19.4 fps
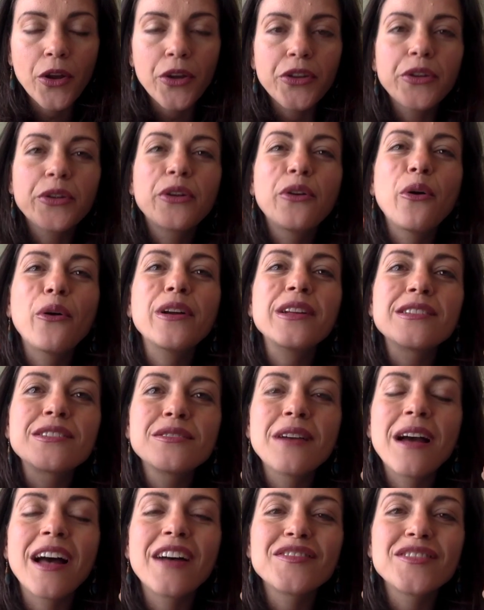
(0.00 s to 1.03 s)
You're going
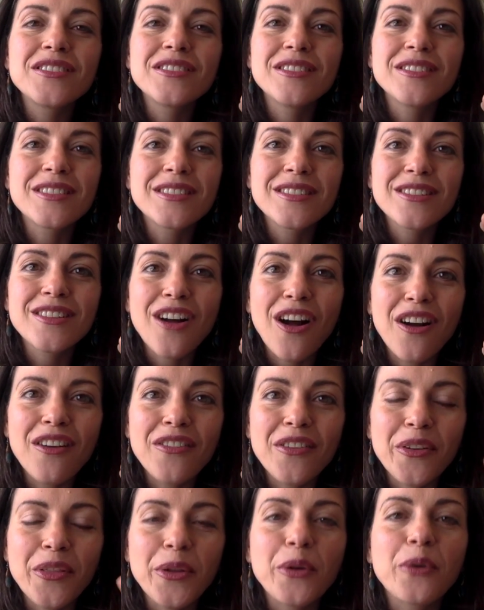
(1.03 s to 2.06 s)
to have to
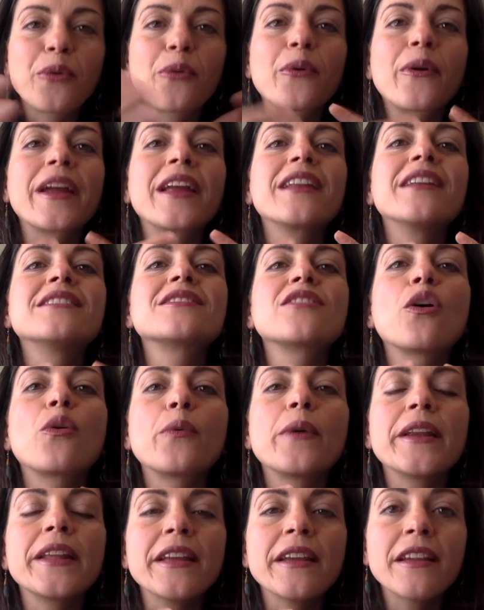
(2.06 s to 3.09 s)
discover the greatness
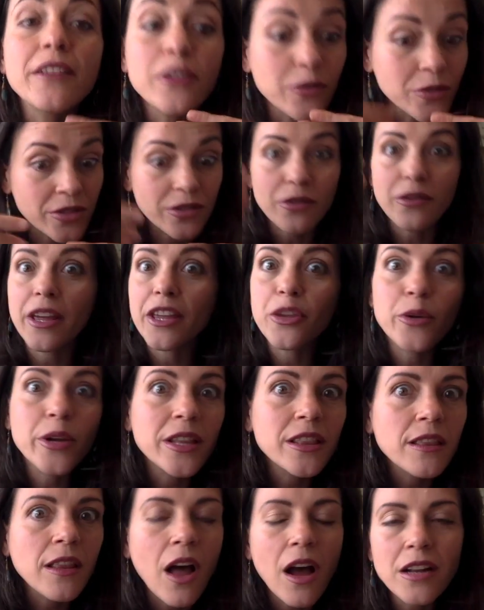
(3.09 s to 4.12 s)
already in you so that you
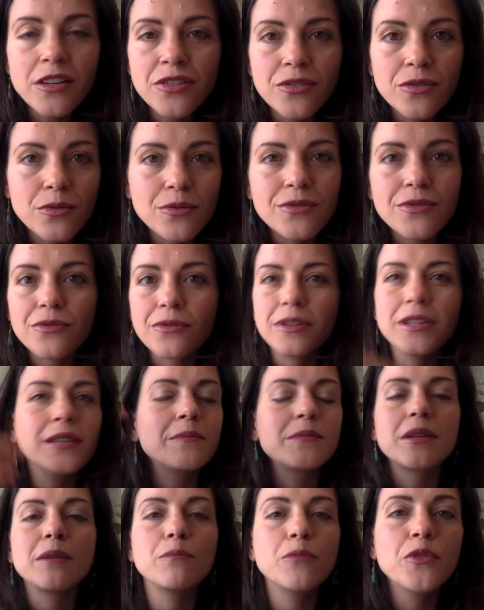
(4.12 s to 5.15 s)
can launch those
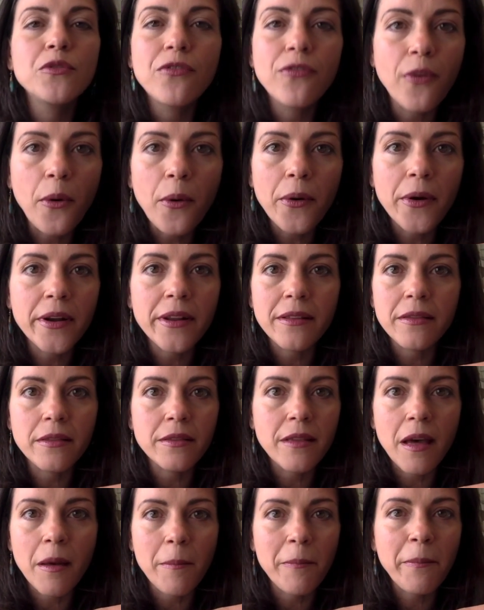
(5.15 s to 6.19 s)
dreams and move forward
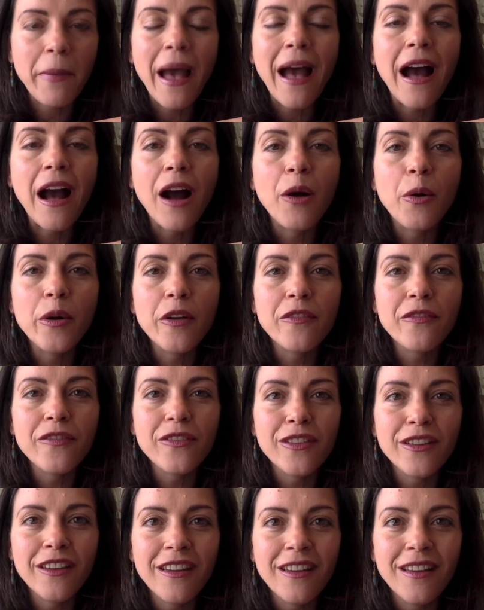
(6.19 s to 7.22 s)
in them
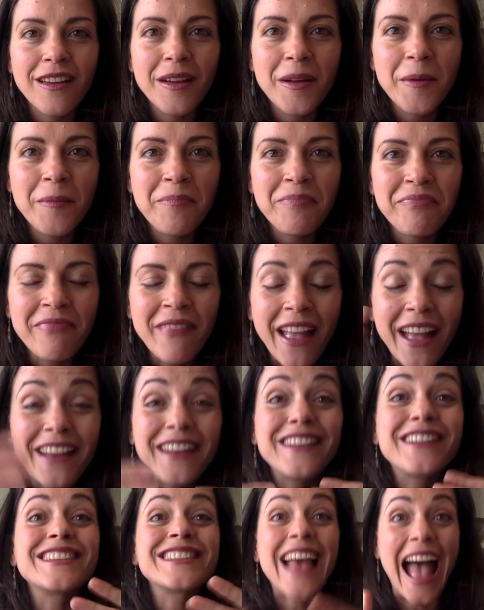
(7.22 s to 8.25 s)
powerfully. And
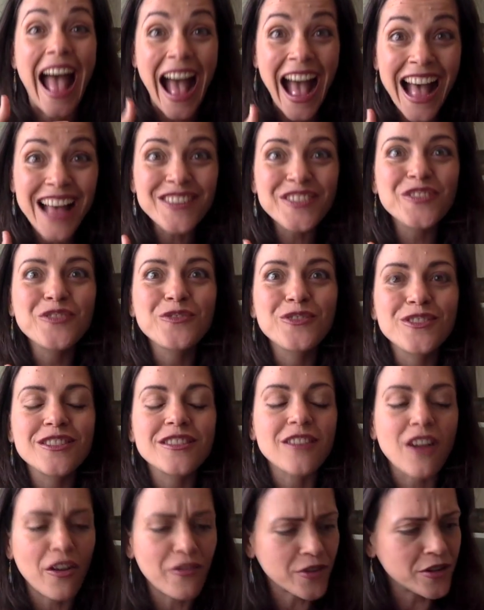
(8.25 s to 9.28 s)
it is as you
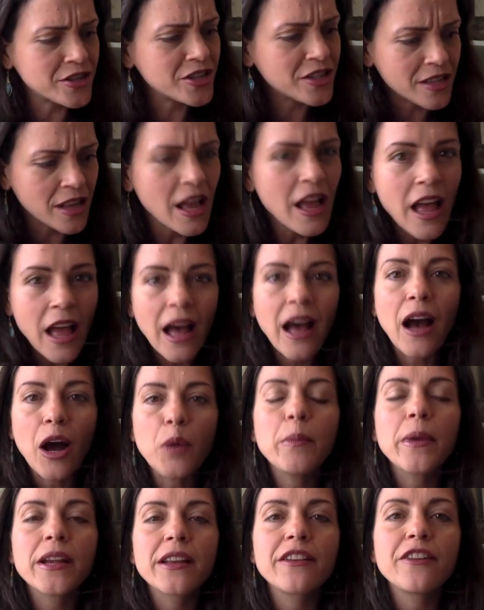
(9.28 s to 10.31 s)
discover just how
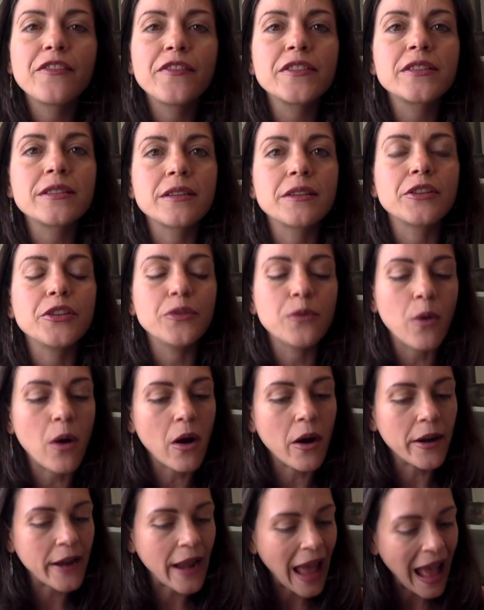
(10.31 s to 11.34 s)
magnificent you
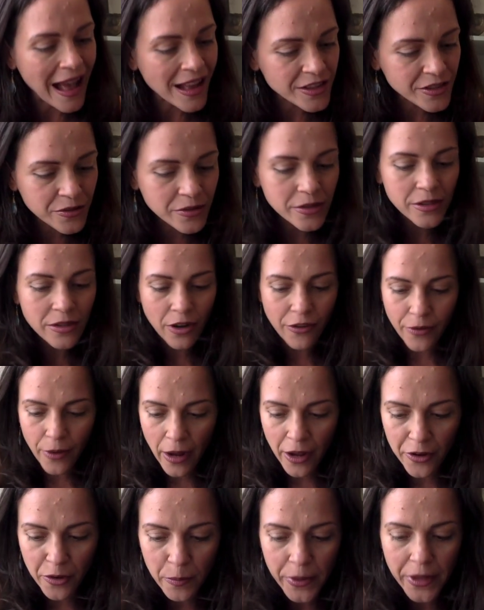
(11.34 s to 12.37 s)
are, and as you discover
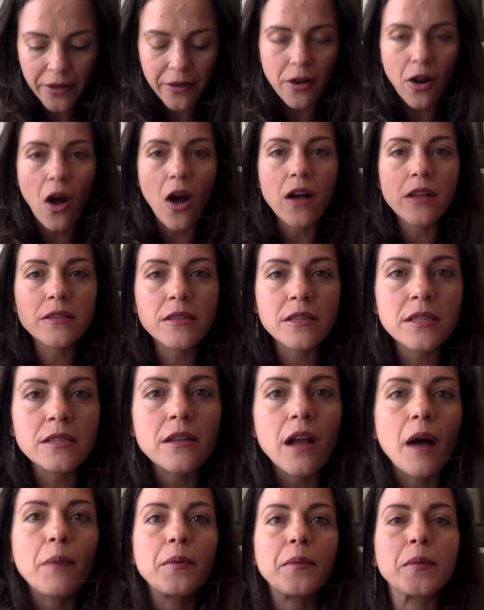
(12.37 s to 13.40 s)
how to be an
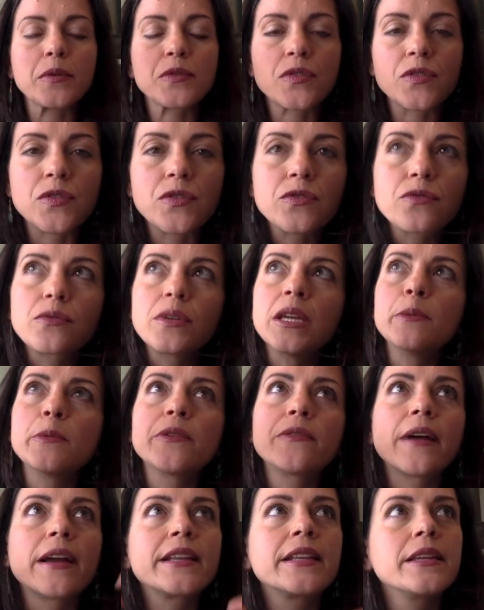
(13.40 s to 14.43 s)
unstoppable stream
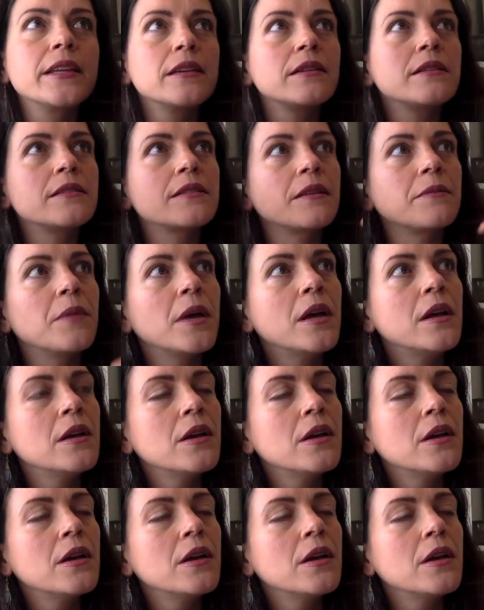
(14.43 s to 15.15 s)
of ideas and